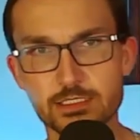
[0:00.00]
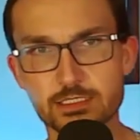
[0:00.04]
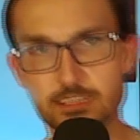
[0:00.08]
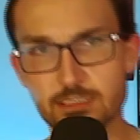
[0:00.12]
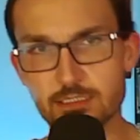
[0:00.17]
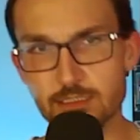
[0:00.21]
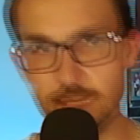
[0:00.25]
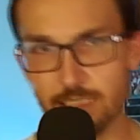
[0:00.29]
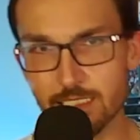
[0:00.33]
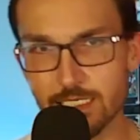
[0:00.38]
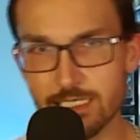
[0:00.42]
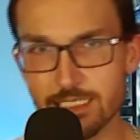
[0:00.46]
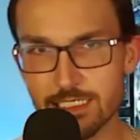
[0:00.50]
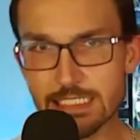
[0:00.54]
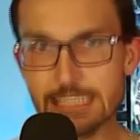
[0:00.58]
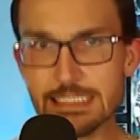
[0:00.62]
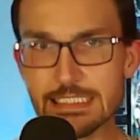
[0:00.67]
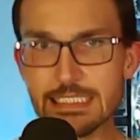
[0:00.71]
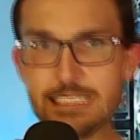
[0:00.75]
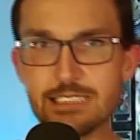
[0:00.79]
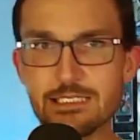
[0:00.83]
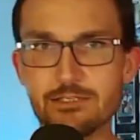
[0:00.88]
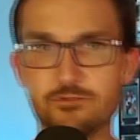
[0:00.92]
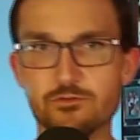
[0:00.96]
to delay a
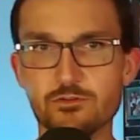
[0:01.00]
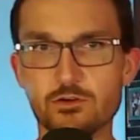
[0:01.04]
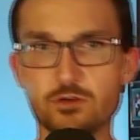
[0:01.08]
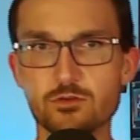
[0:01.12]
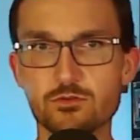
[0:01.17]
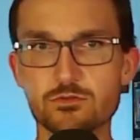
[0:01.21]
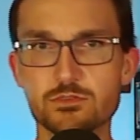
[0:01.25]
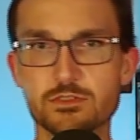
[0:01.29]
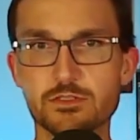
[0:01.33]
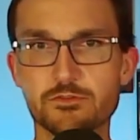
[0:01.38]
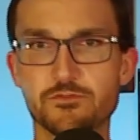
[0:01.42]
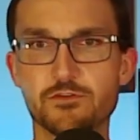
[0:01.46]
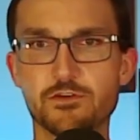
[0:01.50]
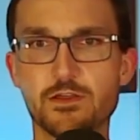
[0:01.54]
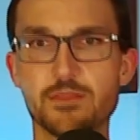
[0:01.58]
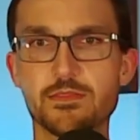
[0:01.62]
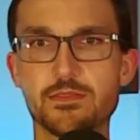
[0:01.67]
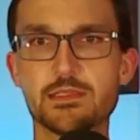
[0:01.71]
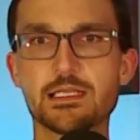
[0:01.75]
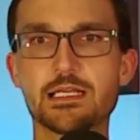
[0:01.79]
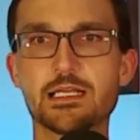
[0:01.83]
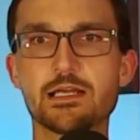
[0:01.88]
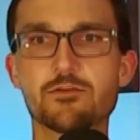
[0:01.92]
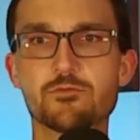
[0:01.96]
key vote to
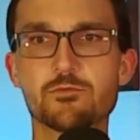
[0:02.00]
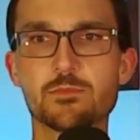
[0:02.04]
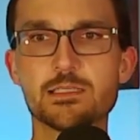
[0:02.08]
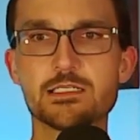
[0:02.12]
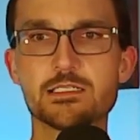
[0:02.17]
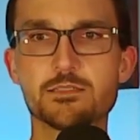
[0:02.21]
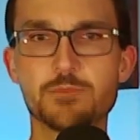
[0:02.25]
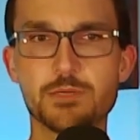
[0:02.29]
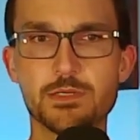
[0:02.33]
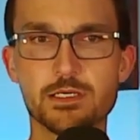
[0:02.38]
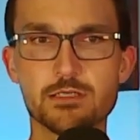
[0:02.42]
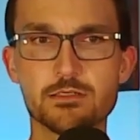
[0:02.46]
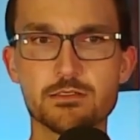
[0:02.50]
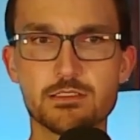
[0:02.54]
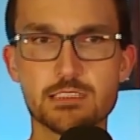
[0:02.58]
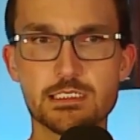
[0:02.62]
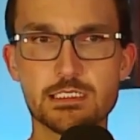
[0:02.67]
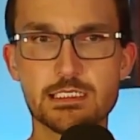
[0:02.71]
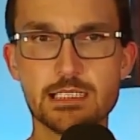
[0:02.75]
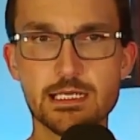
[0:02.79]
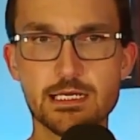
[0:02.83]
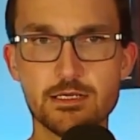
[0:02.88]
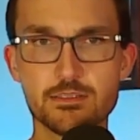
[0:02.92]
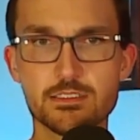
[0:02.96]
fund the government appears to
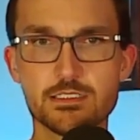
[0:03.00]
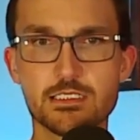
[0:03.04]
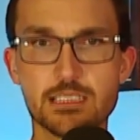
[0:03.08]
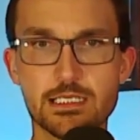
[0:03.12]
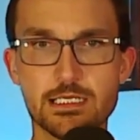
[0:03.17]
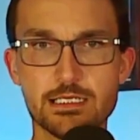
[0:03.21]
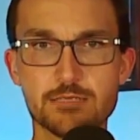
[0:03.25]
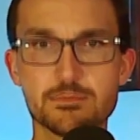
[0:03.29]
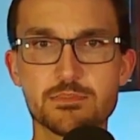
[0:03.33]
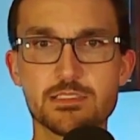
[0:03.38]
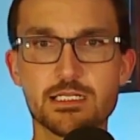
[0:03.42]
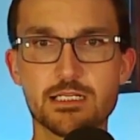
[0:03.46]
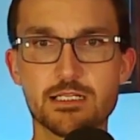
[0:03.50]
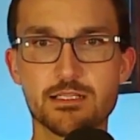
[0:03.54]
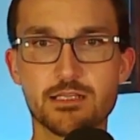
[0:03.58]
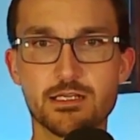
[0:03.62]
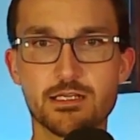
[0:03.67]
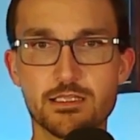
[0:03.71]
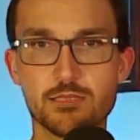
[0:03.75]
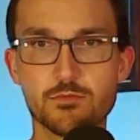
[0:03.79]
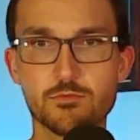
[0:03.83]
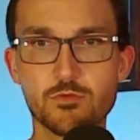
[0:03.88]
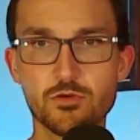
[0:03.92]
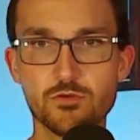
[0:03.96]
douse claims that he
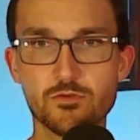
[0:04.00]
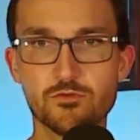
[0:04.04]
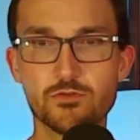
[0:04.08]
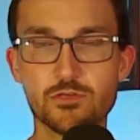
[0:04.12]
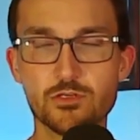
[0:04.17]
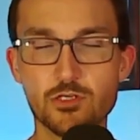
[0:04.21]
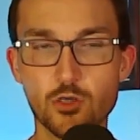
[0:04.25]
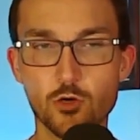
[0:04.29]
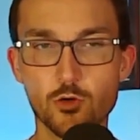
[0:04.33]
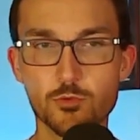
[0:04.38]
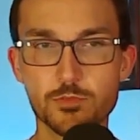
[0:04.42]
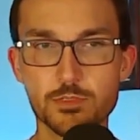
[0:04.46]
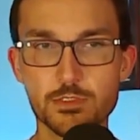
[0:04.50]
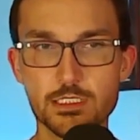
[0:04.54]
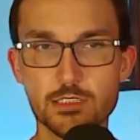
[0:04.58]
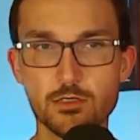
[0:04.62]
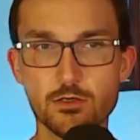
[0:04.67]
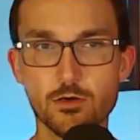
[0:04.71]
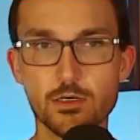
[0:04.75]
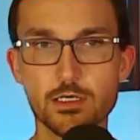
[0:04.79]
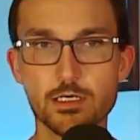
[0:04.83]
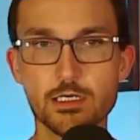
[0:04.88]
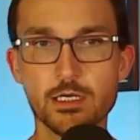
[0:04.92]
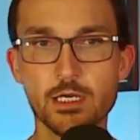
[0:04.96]
thought the move would open the
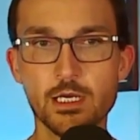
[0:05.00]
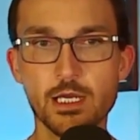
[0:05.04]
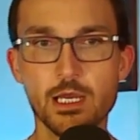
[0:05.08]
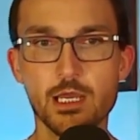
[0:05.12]
door.